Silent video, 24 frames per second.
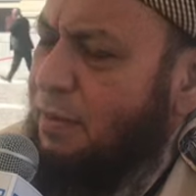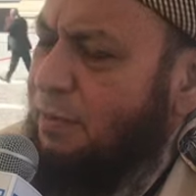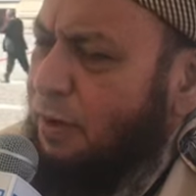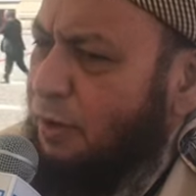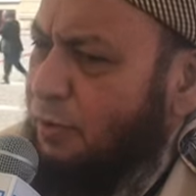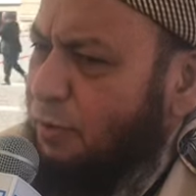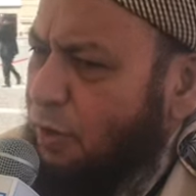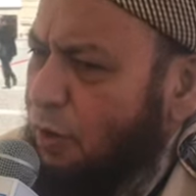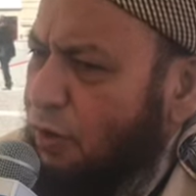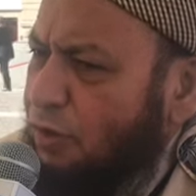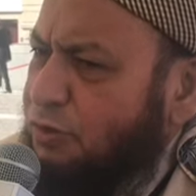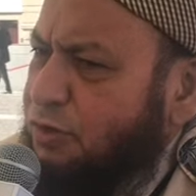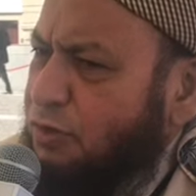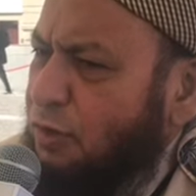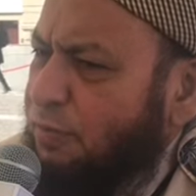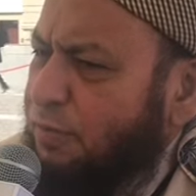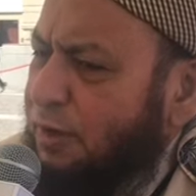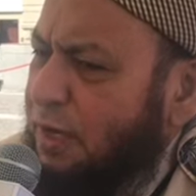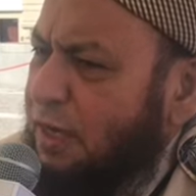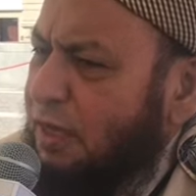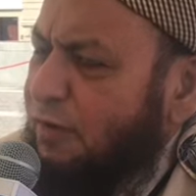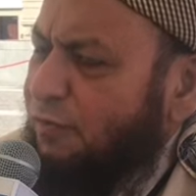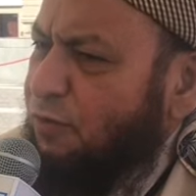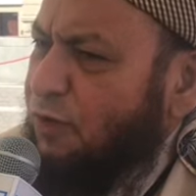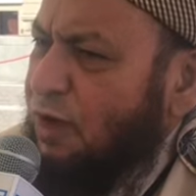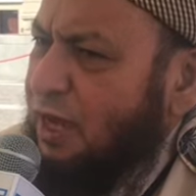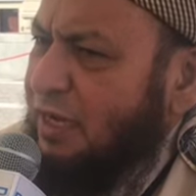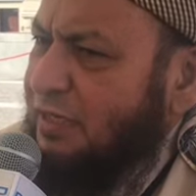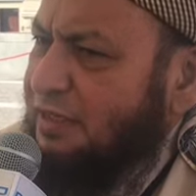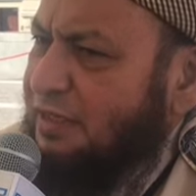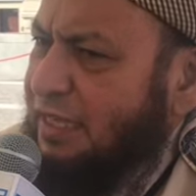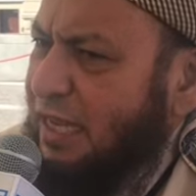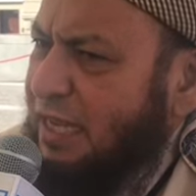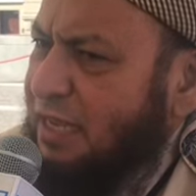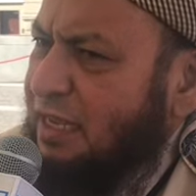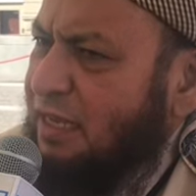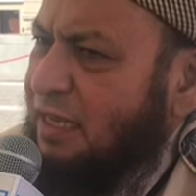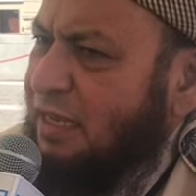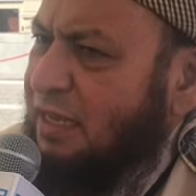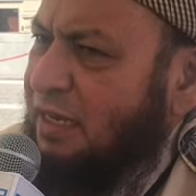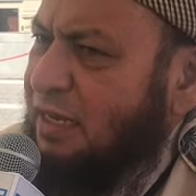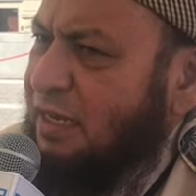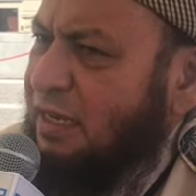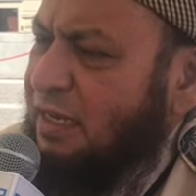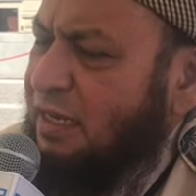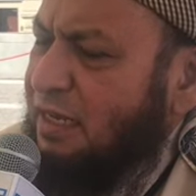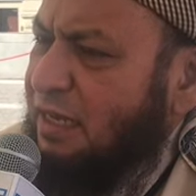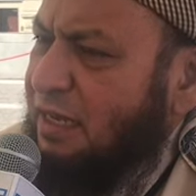But we also believe we are staying in
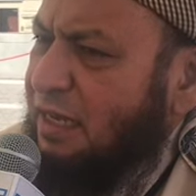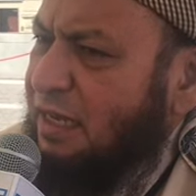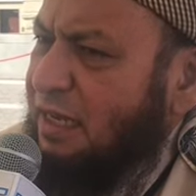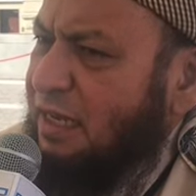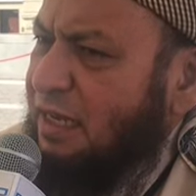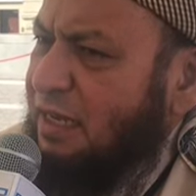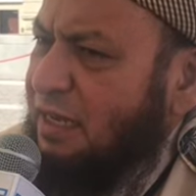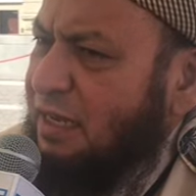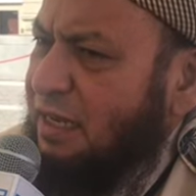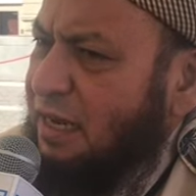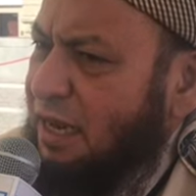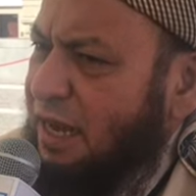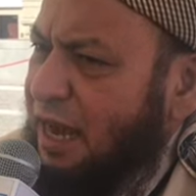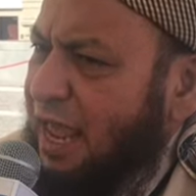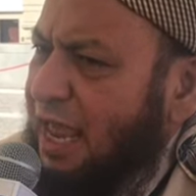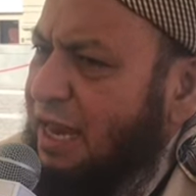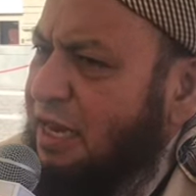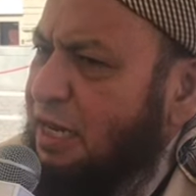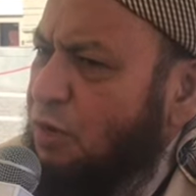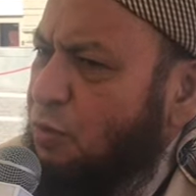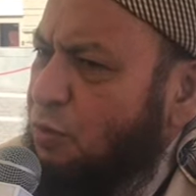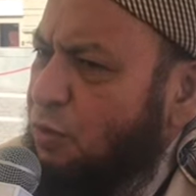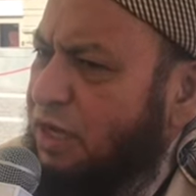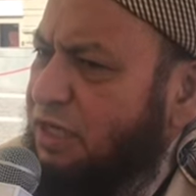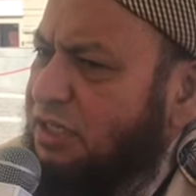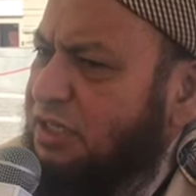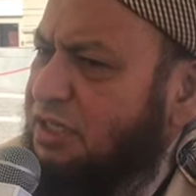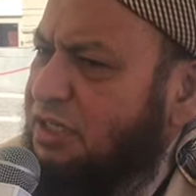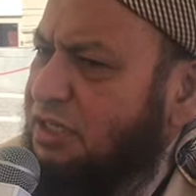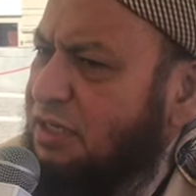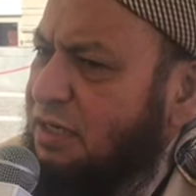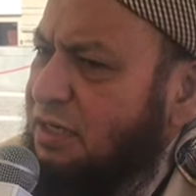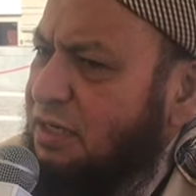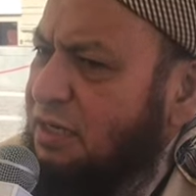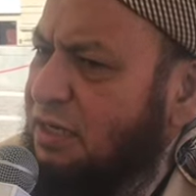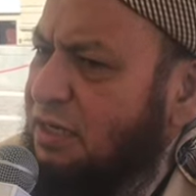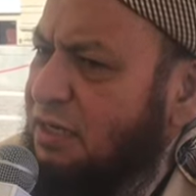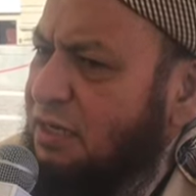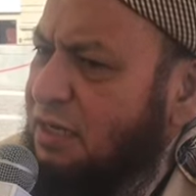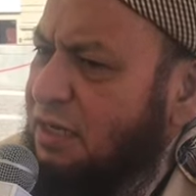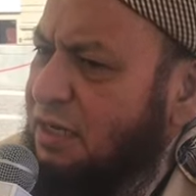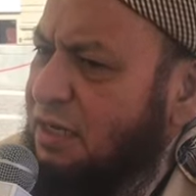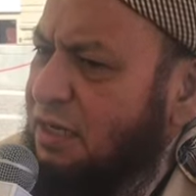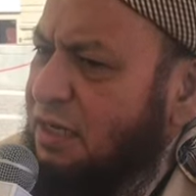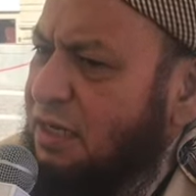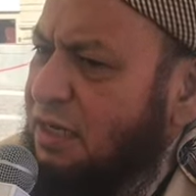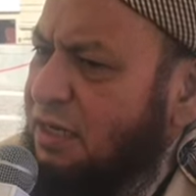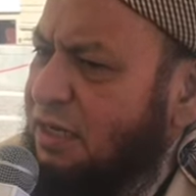a land in which
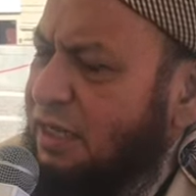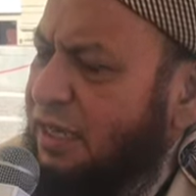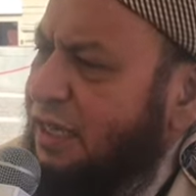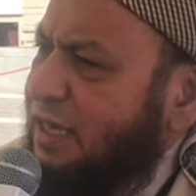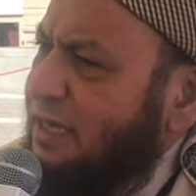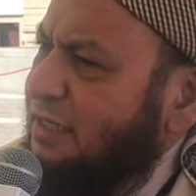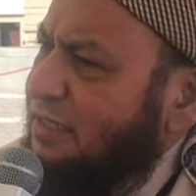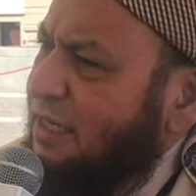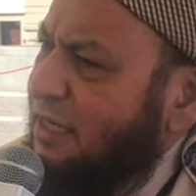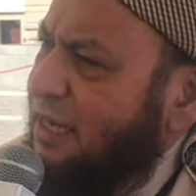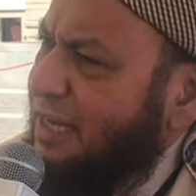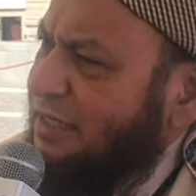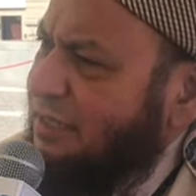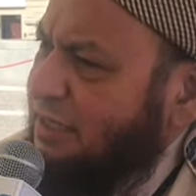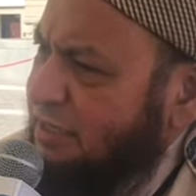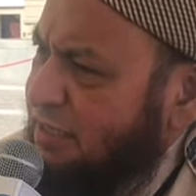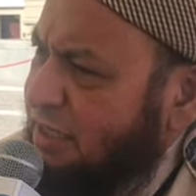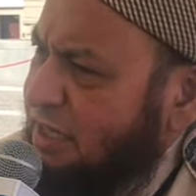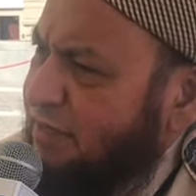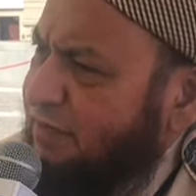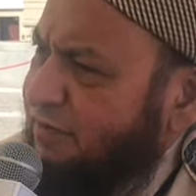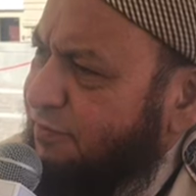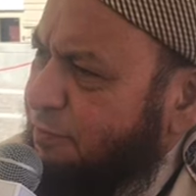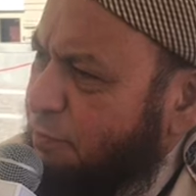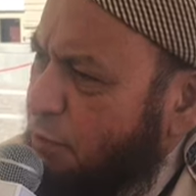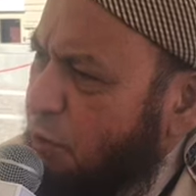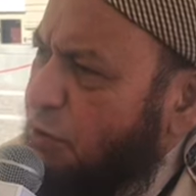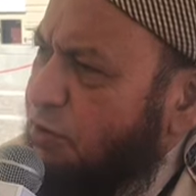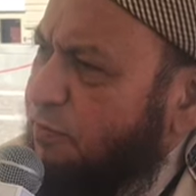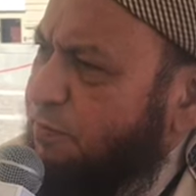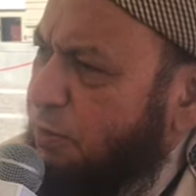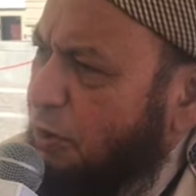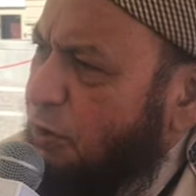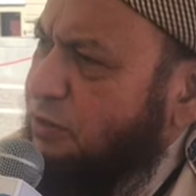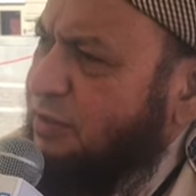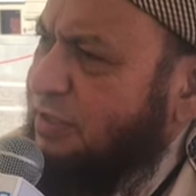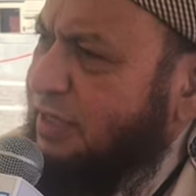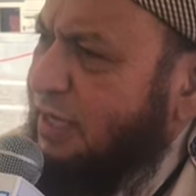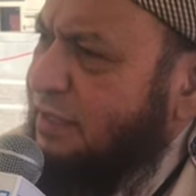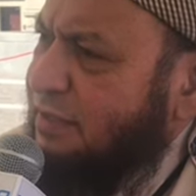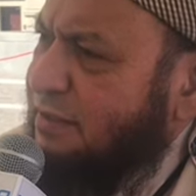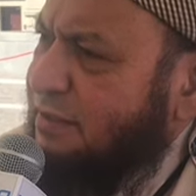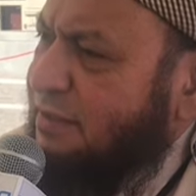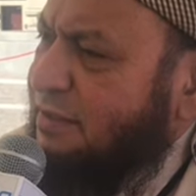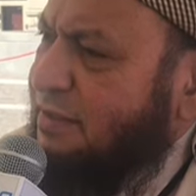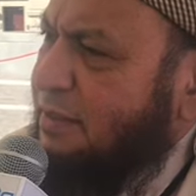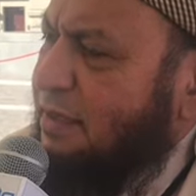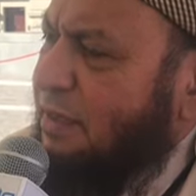there is a legislative
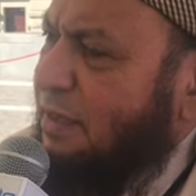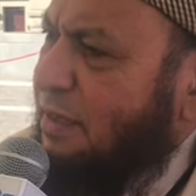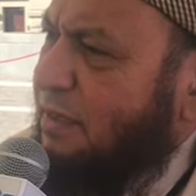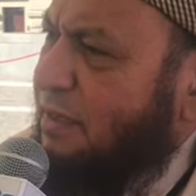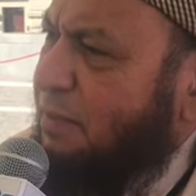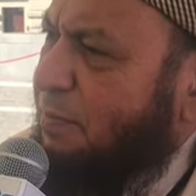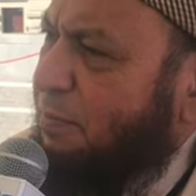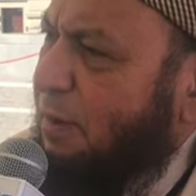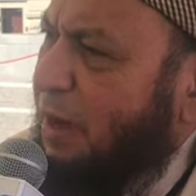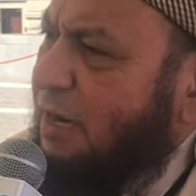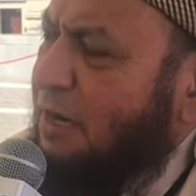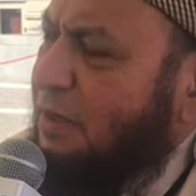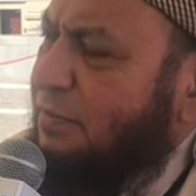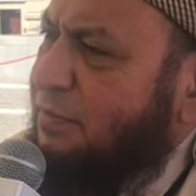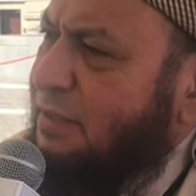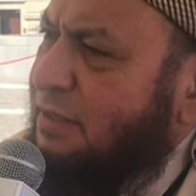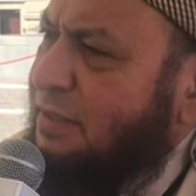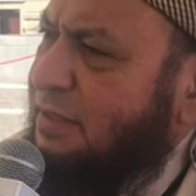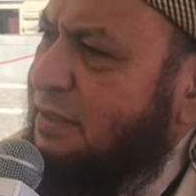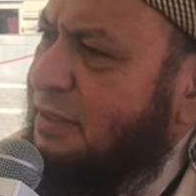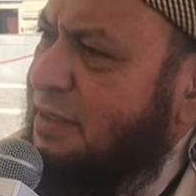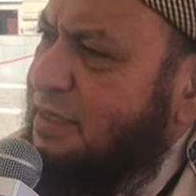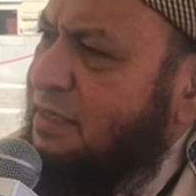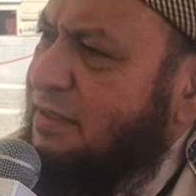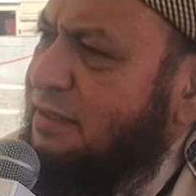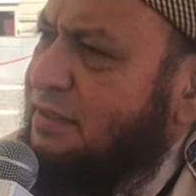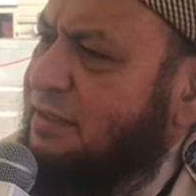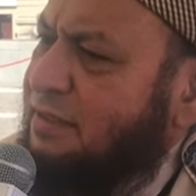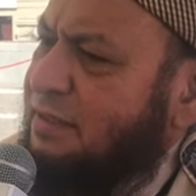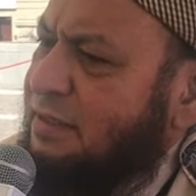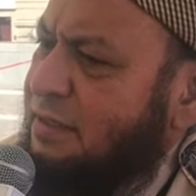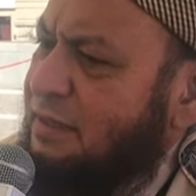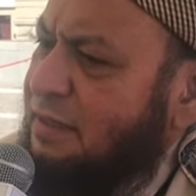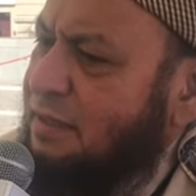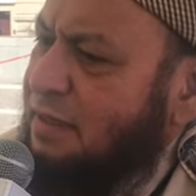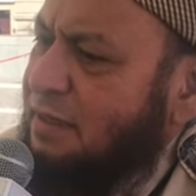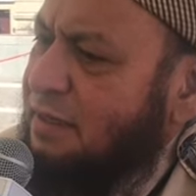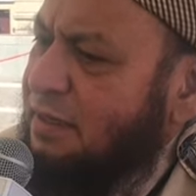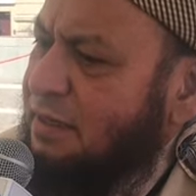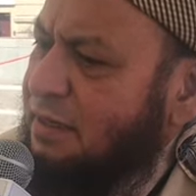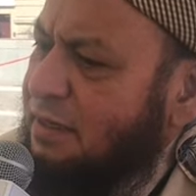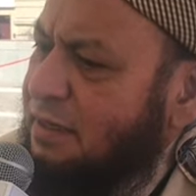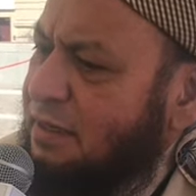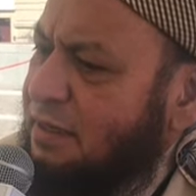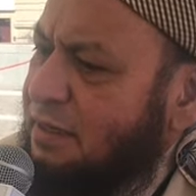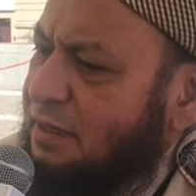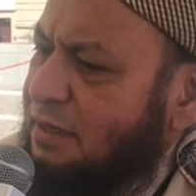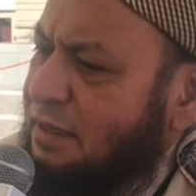process, and the Parliament is
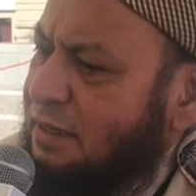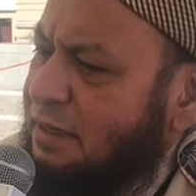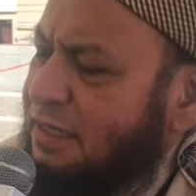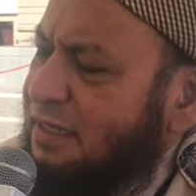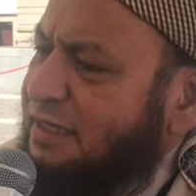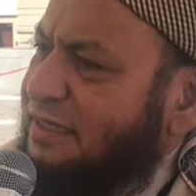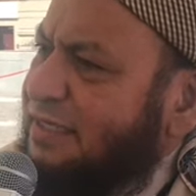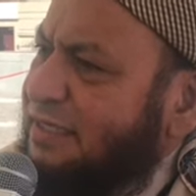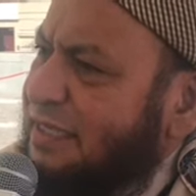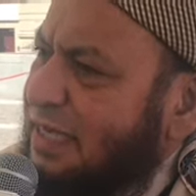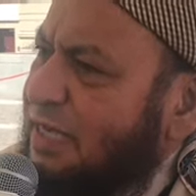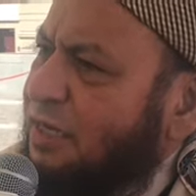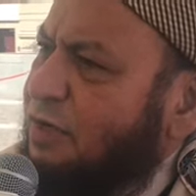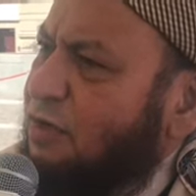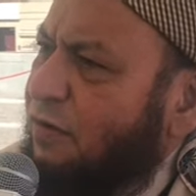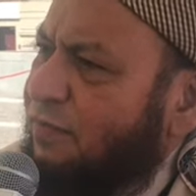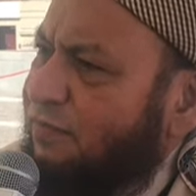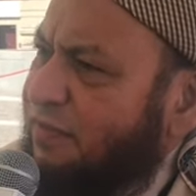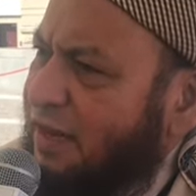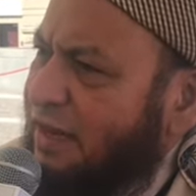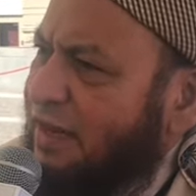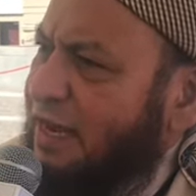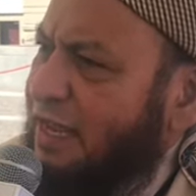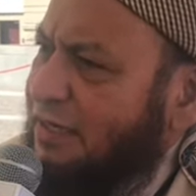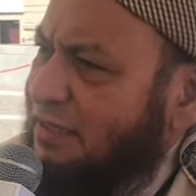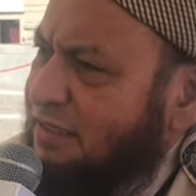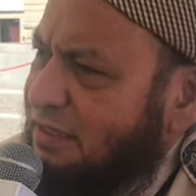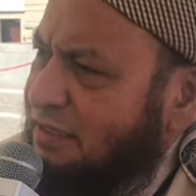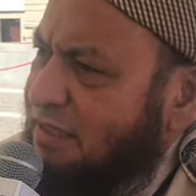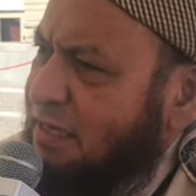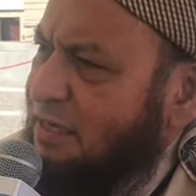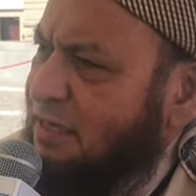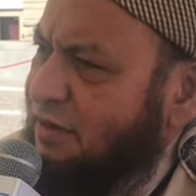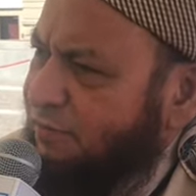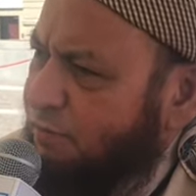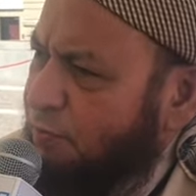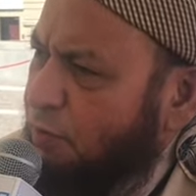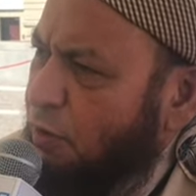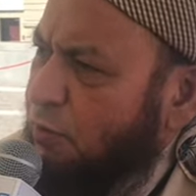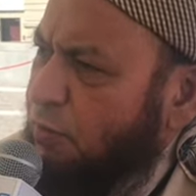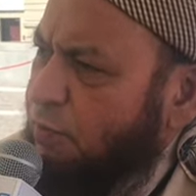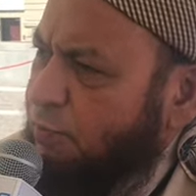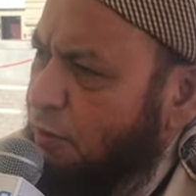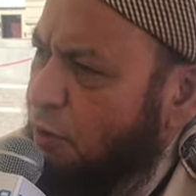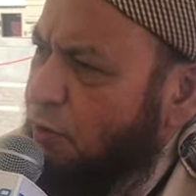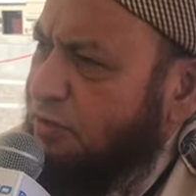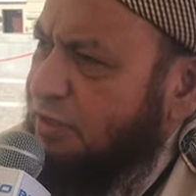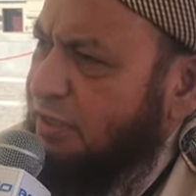the seat of that legislative
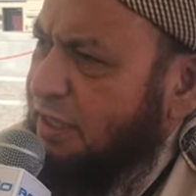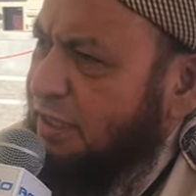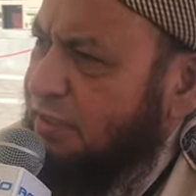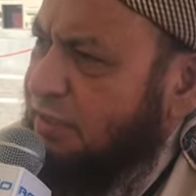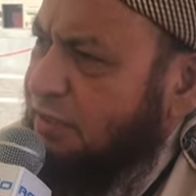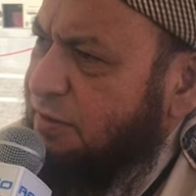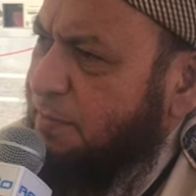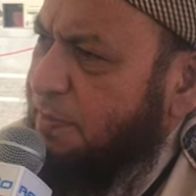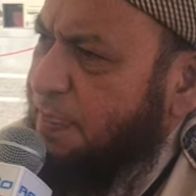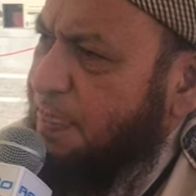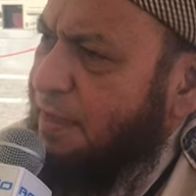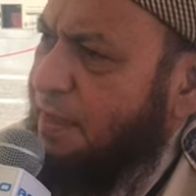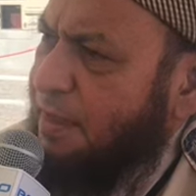process.